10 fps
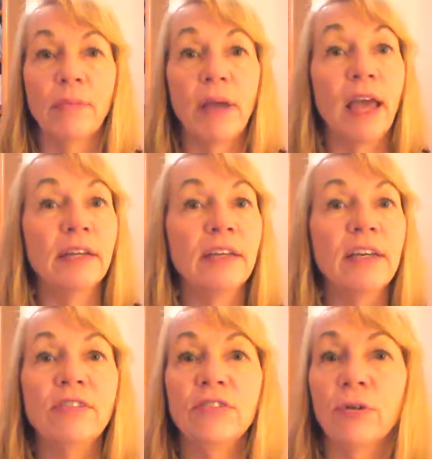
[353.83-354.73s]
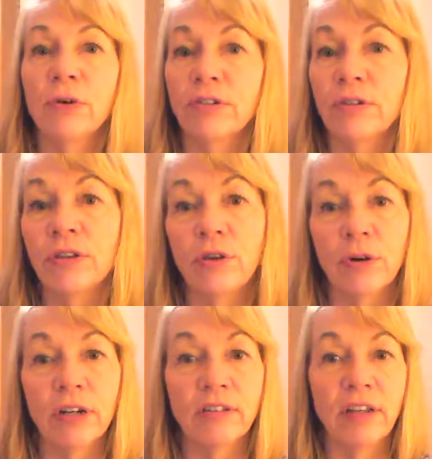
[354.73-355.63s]
and key stories in the
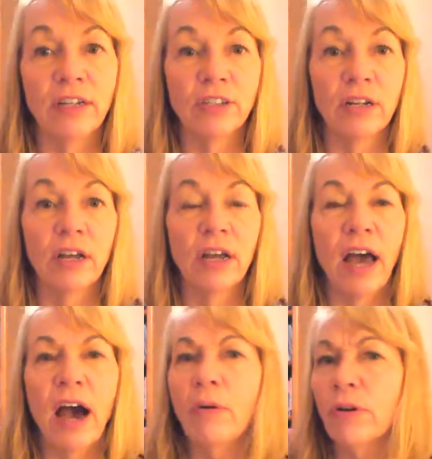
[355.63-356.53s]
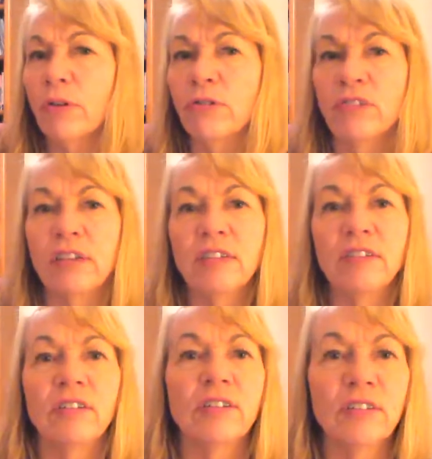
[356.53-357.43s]
organization? How are those things
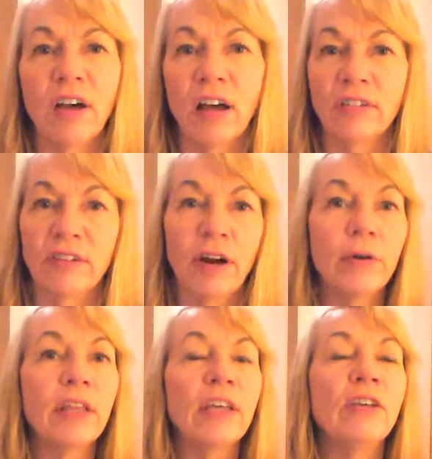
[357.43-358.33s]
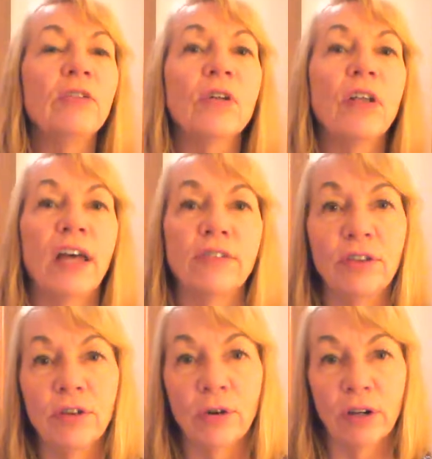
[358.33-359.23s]
discussed? How are they utilized in
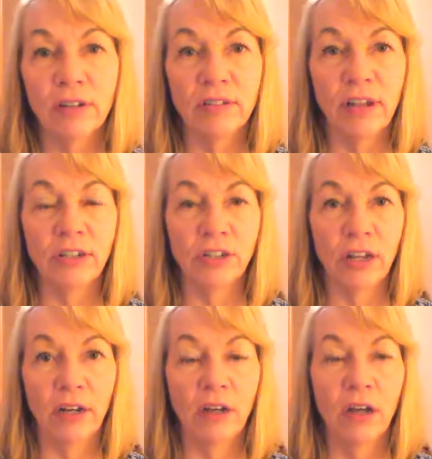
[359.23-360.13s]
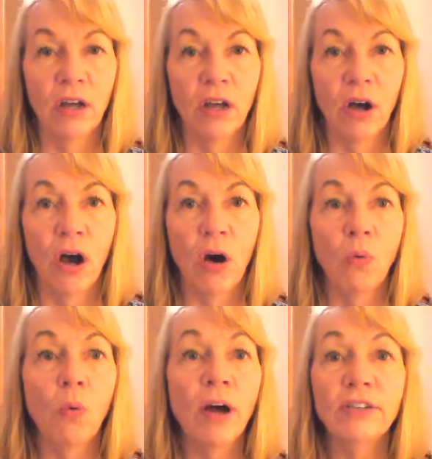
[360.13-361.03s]
the organization?
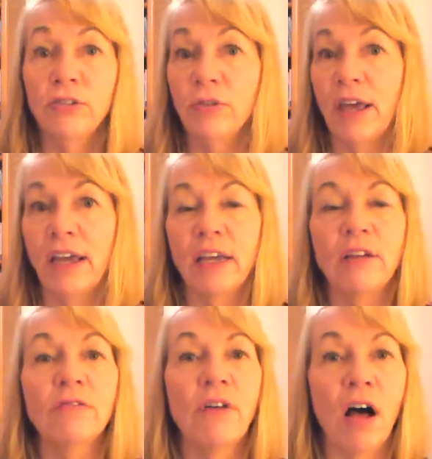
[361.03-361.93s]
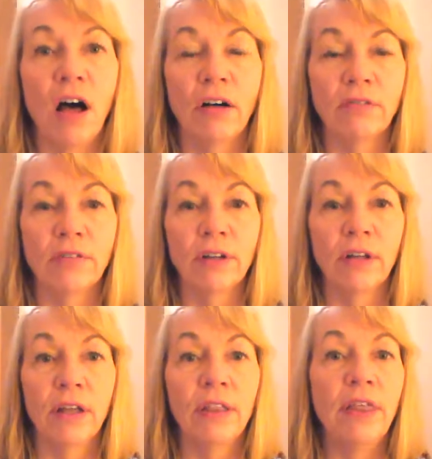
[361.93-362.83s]
What do they involve?
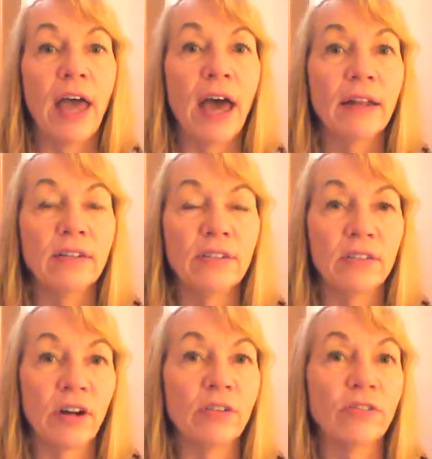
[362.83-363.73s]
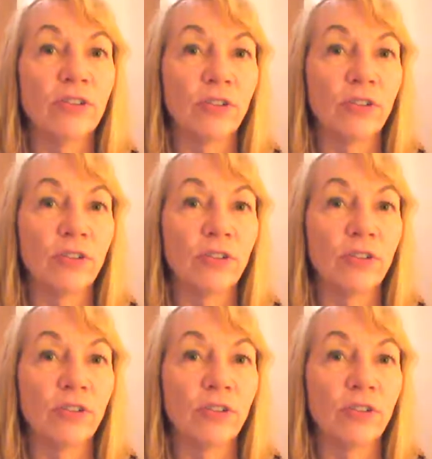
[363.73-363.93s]
That starts to